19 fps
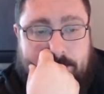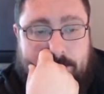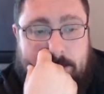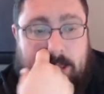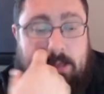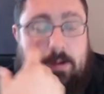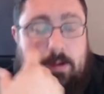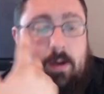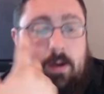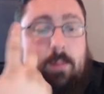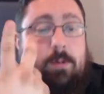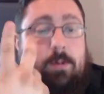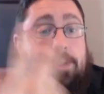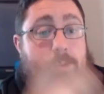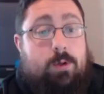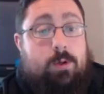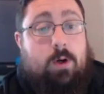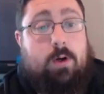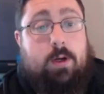number 2
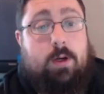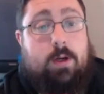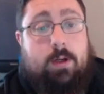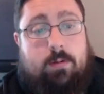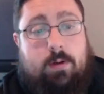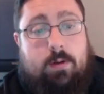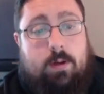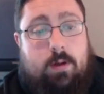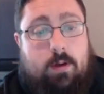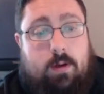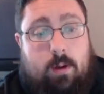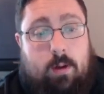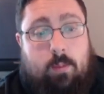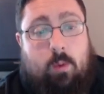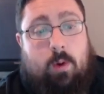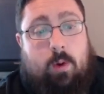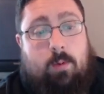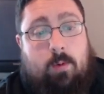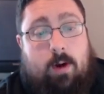target. Number
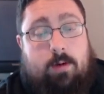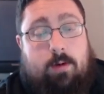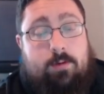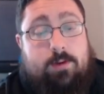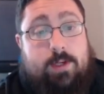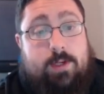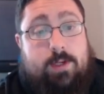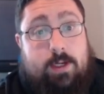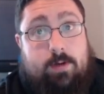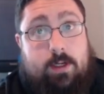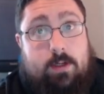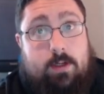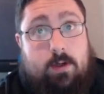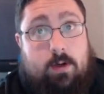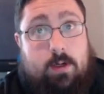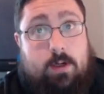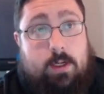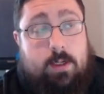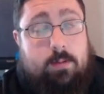1 wide receiving
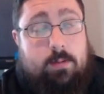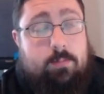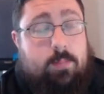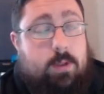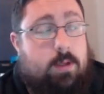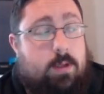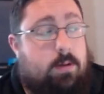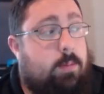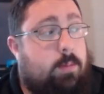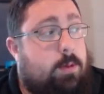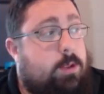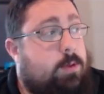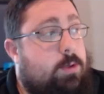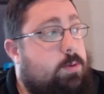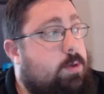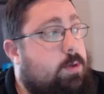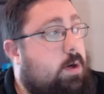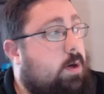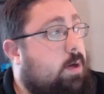target, but number 2
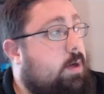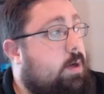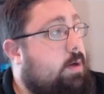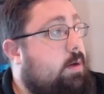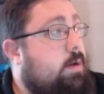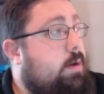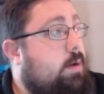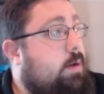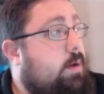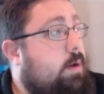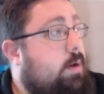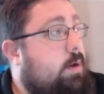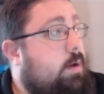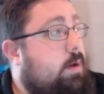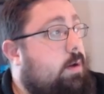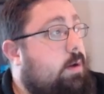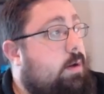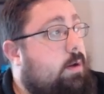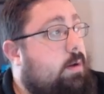target
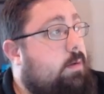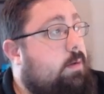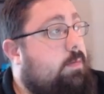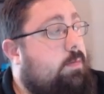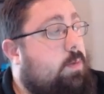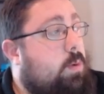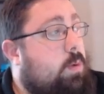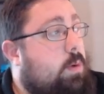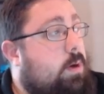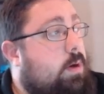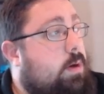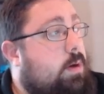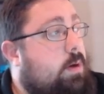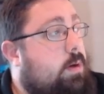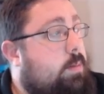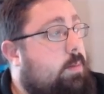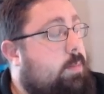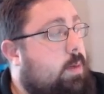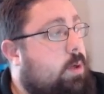for
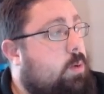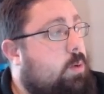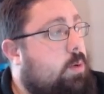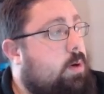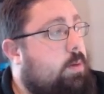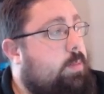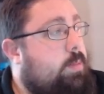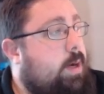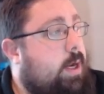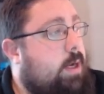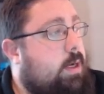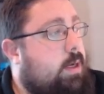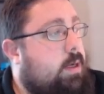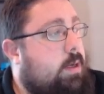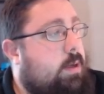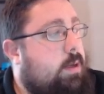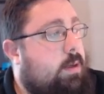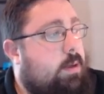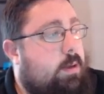the quarterback.
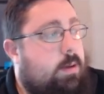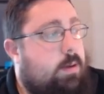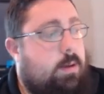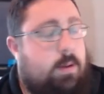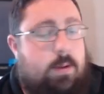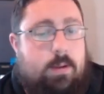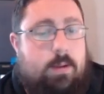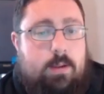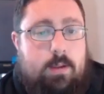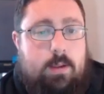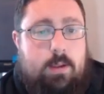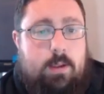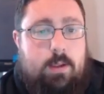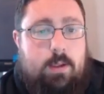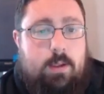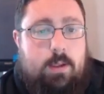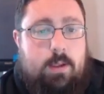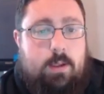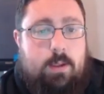
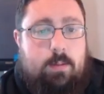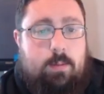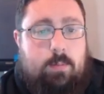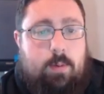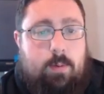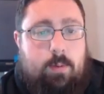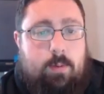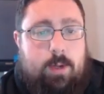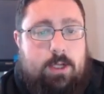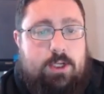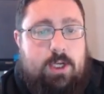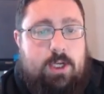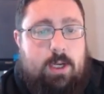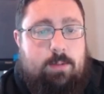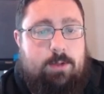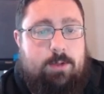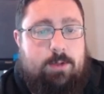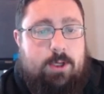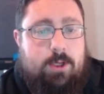But we got James
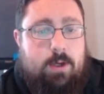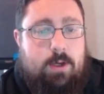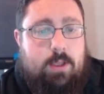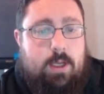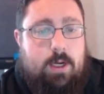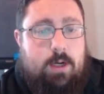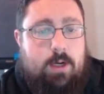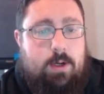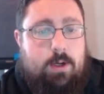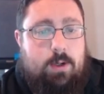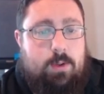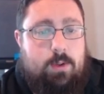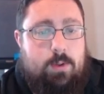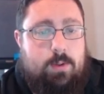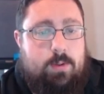Cook there, who